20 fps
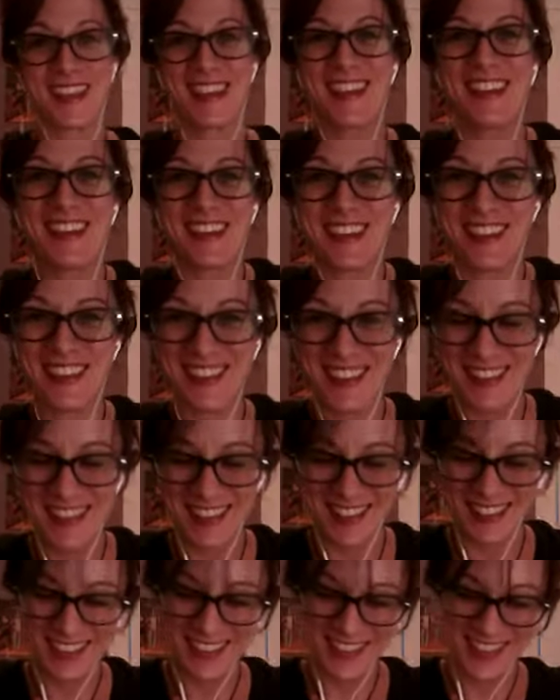
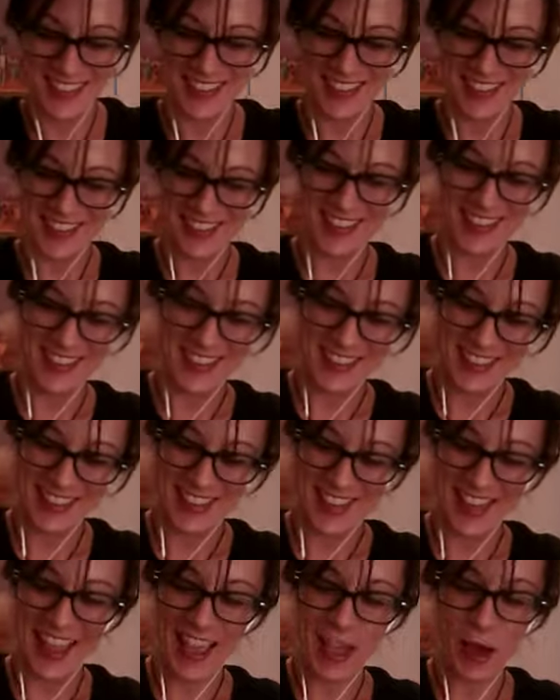
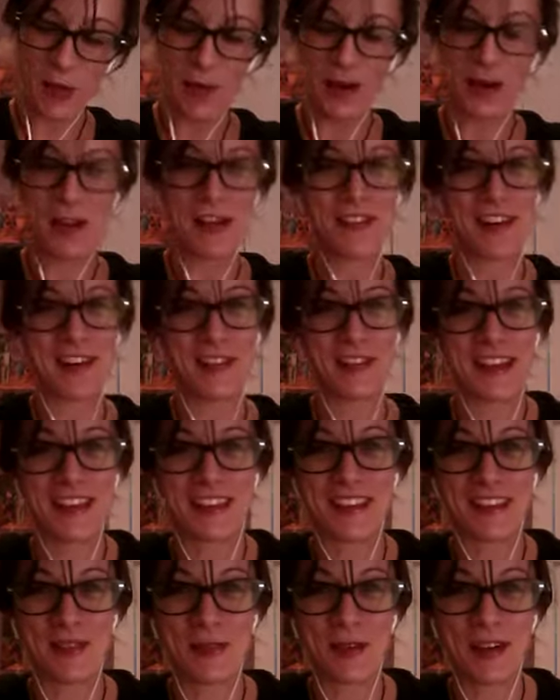I hope I don't have any
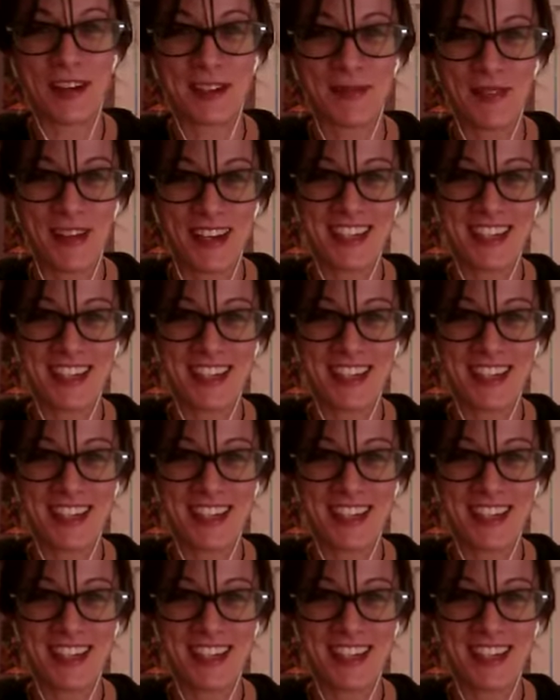racists watching my